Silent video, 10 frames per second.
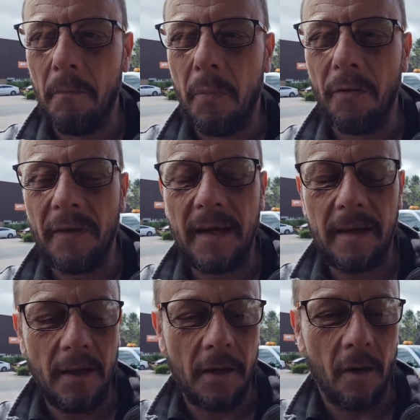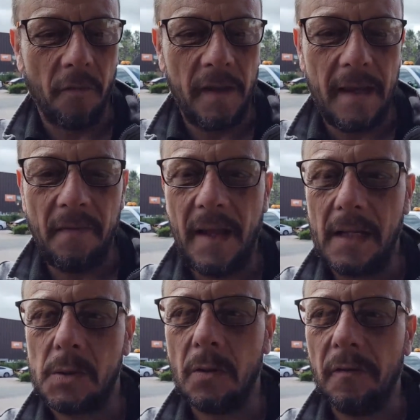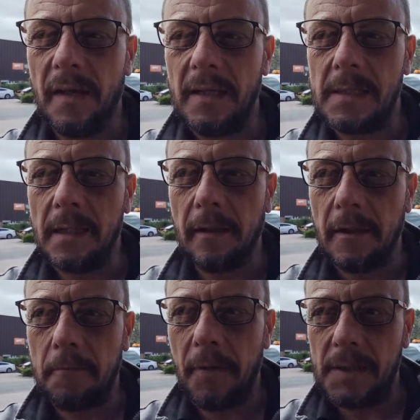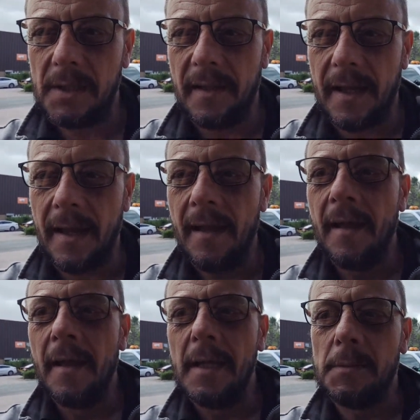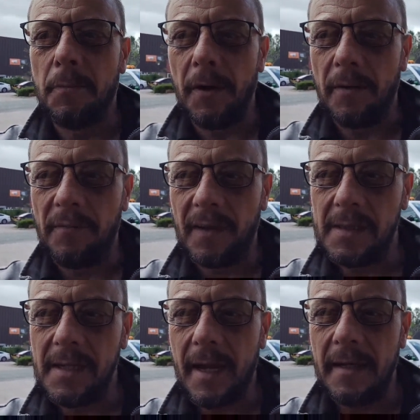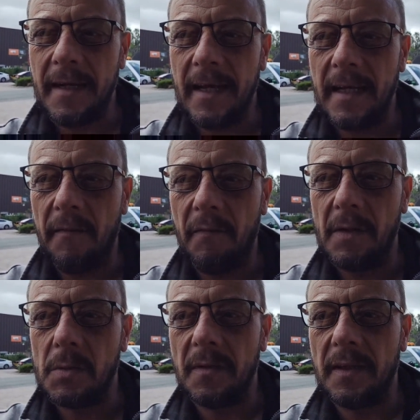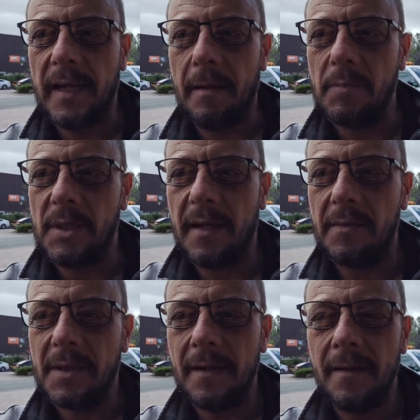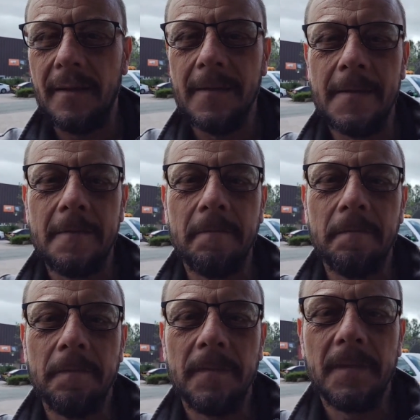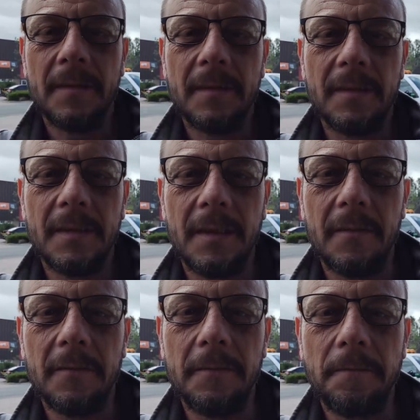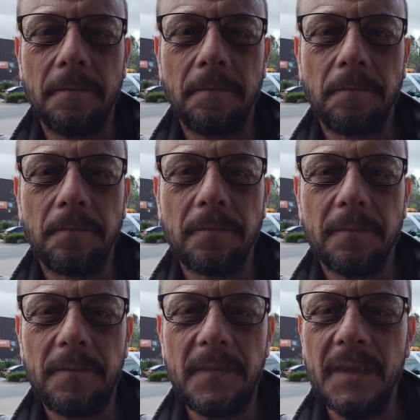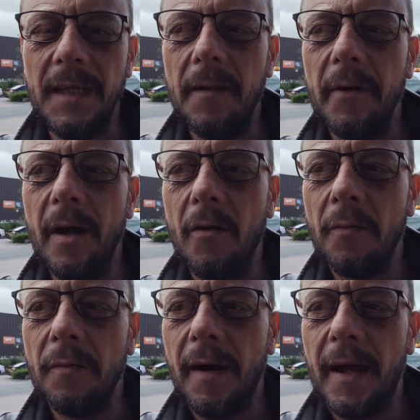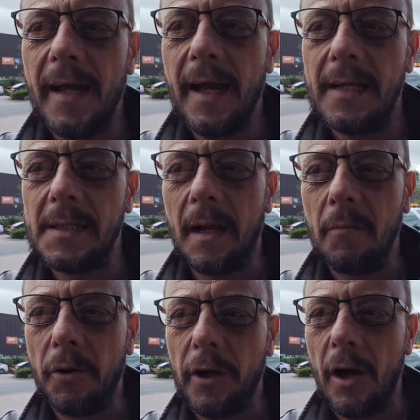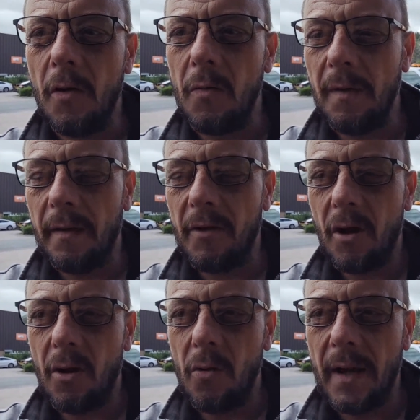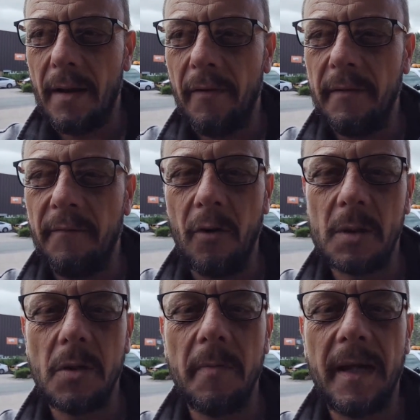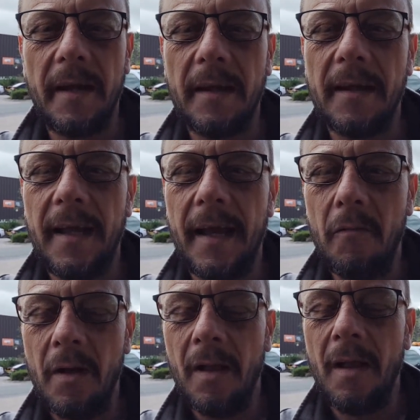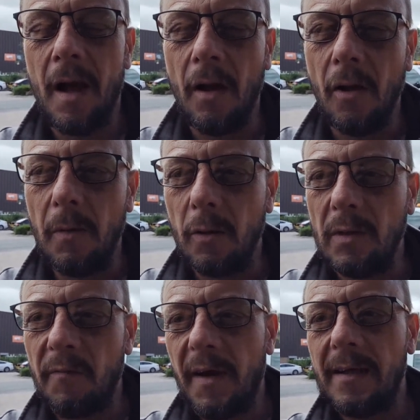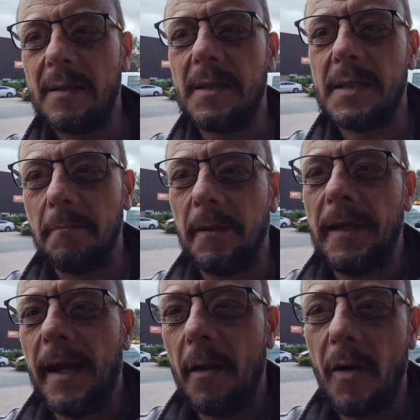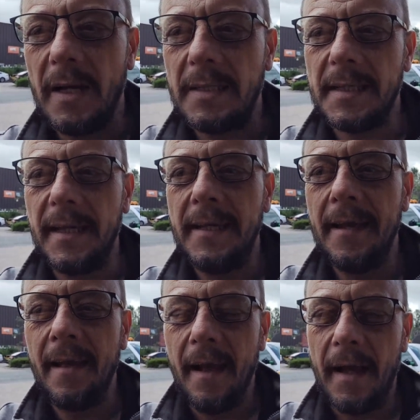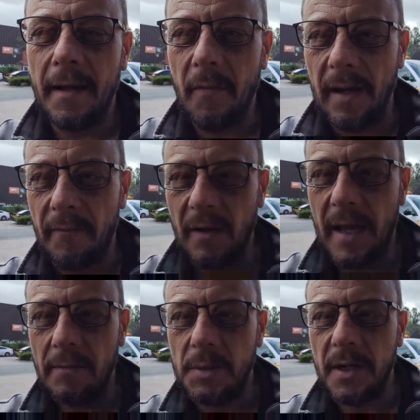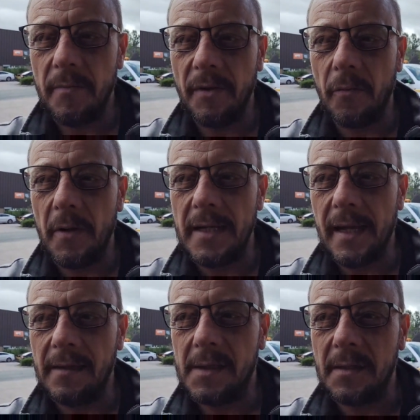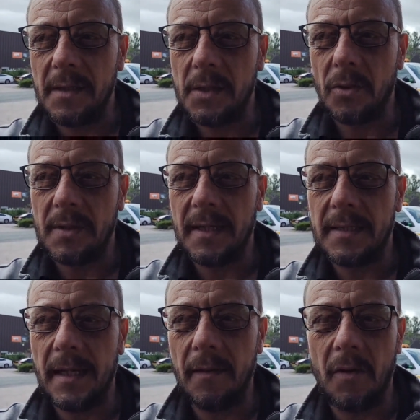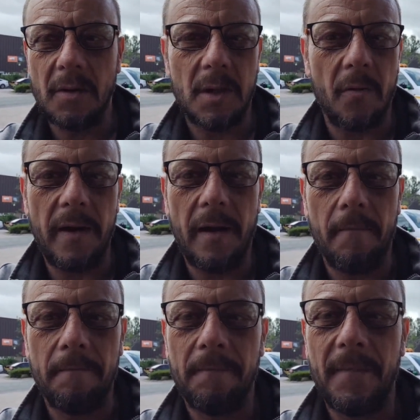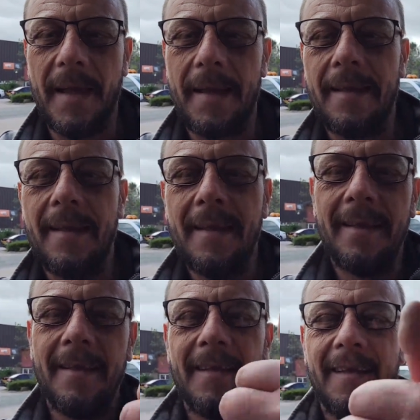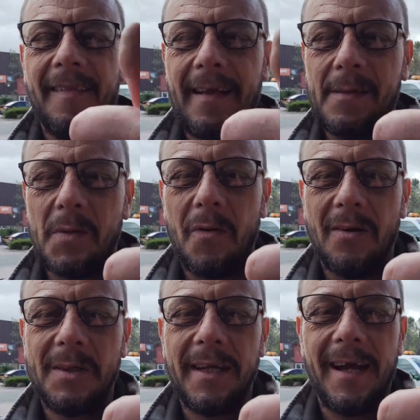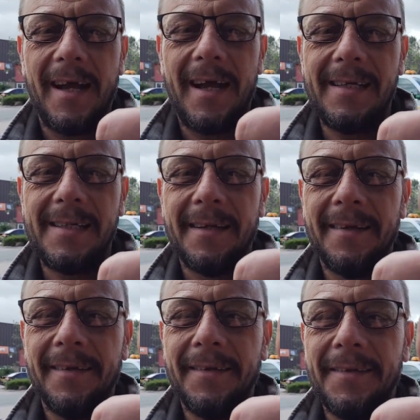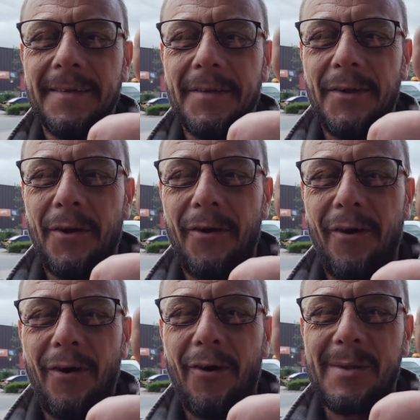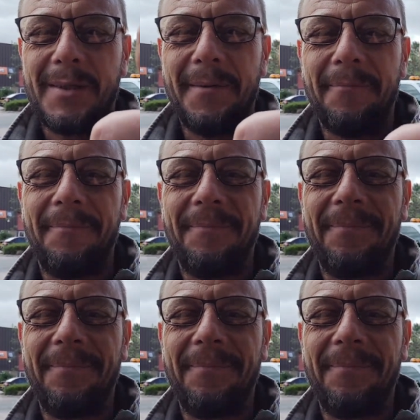But the, you know, the the actual the in-cylinder pressure there is proved that it's night and day difference with the camshafts. So. There we go. Right guys, I'm going to go. I've got to go and get ready for Auto Mechanica now. I'll upload the files to Simply Diag Y T, and then we'll have a live stream at the weekend to discuss exactly what's going on. Yeah? Thanks for watching guys. You're awesome.